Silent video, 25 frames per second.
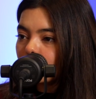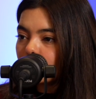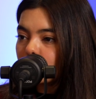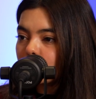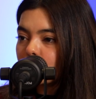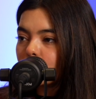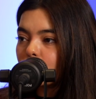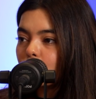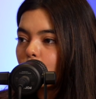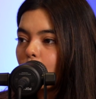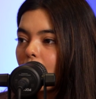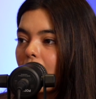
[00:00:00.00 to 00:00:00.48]
which
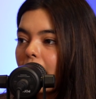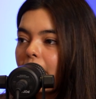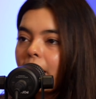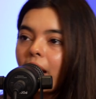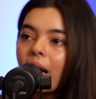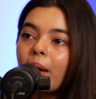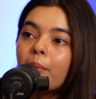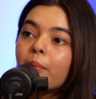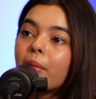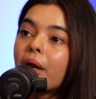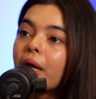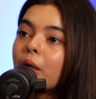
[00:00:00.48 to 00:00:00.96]
is where
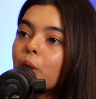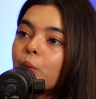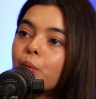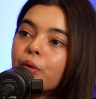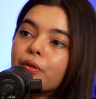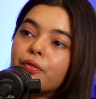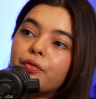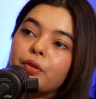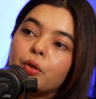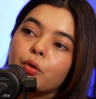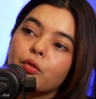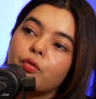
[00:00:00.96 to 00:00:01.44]
I met
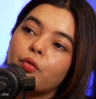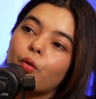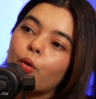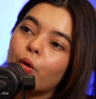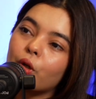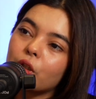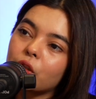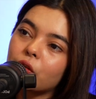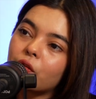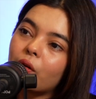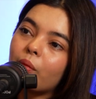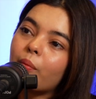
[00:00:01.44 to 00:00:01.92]
with few
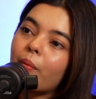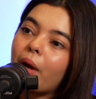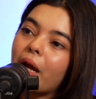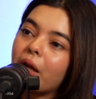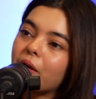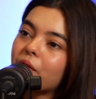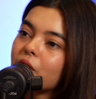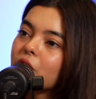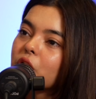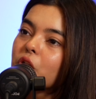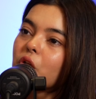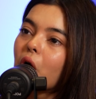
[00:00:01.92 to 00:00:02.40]
folks from
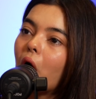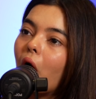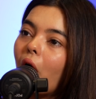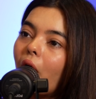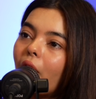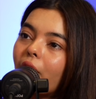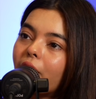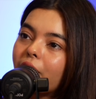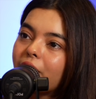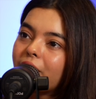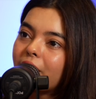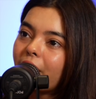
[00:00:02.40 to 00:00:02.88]

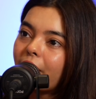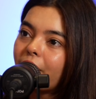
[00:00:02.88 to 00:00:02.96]
Microsoft,